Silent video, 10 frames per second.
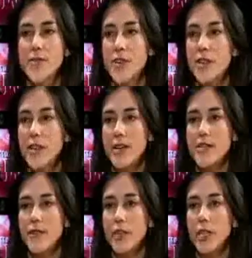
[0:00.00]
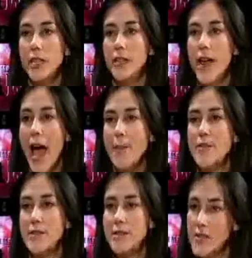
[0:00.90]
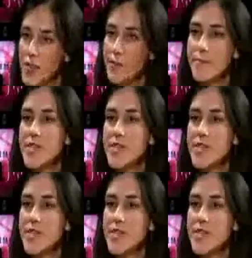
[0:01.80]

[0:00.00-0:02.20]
which I think is a really apt term,